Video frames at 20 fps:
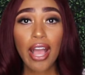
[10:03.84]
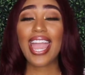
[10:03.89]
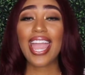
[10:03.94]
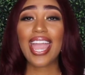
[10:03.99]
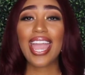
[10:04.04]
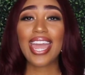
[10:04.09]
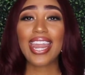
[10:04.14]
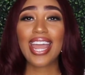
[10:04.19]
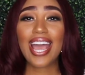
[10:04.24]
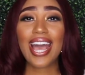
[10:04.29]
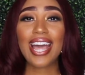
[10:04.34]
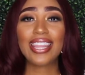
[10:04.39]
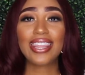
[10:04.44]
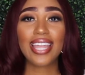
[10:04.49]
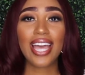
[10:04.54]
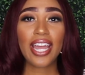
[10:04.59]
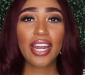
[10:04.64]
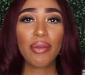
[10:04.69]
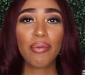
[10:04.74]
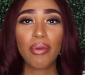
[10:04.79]
and I
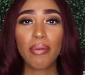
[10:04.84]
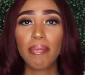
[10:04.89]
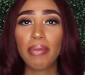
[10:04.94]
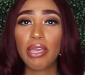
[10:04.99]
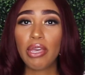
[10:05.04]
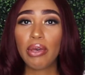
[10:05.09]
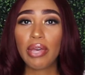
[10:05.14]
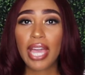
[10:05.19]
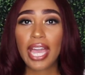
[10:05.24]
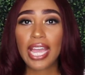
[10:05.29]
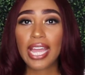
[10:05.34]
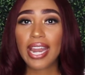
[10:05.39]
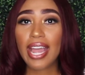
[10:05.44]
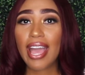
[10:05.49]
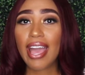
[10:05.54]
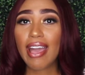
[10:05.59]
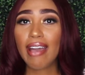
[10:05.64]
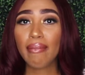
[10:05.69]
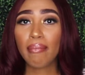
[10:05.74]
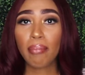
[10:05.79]
thought it would be okay to
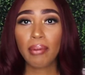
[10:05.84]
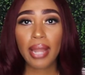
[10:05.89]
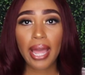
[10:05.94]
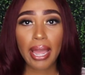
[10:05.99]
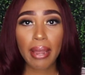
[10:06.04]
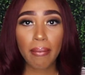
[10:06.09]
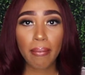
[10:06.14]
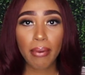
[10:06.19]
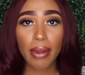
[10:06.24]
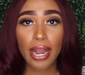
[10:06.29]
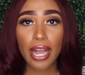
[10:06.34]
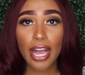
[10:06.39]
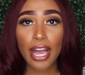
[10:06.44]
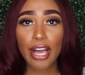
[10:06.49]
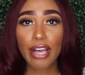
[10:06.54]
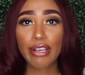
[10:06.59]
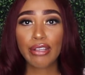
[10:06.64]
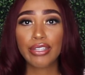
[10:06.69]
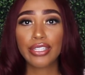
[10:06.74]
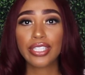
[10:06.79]
have black
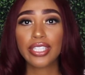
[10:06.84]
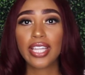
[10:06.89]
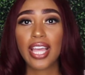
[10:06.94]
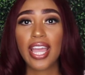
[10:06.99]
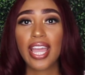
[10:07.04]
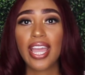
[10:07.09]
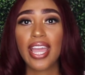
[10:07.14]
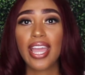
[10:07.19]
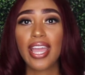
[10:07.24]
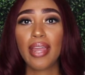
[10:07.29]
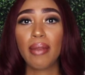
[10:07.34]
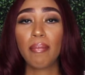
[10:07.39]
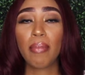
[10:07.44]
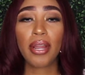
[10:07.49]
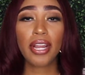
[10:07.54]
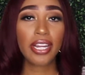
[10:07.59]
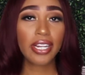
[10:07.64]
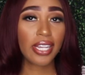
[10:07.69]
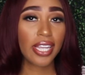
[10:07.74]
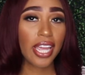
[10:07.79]
brows and
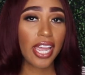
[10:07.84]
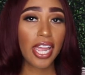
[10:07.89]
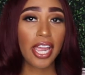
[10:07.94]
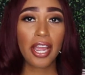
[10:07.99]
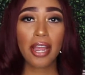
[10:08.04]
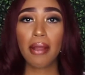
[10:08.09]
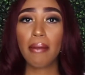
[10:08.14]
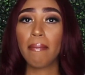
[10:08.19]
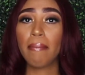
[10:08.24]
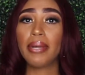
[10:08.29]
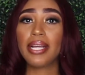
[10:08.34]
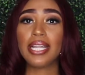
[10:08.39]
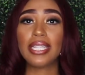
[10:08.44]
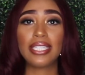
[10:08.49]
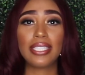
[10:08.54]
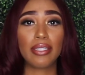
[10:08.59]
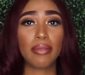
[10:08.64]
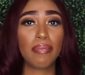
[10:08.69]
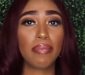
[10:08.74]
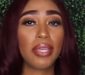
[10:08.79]
burgundy hair, but
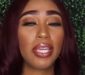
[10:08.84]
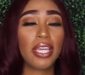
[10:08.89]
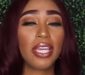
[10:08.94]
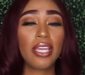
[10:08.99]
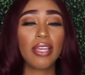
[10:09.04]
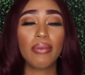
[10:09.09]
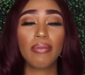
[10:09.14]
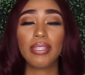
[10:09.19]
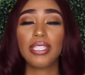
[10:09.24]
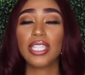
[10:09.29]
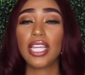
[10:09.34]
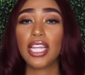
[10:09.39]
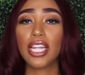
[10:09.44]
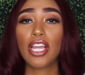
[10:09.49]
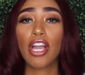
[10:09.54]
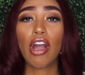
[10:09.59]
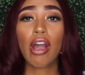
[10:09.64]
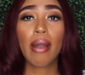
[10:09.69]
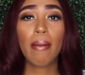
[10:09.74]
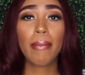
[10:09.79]
to me it was
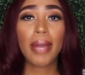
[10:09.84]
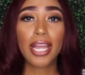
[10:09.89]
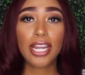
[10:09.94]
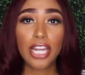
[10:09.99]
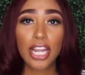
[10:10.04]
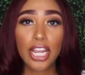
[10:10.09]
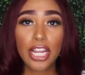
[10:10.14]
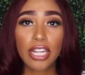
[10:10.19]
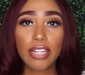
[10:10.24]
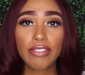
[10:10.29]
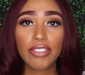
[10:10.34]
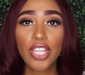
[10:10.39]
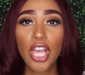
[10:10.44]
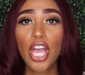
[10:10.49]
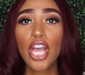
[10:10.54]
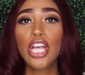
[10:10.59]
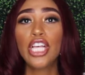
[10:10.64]
getting on my nerves.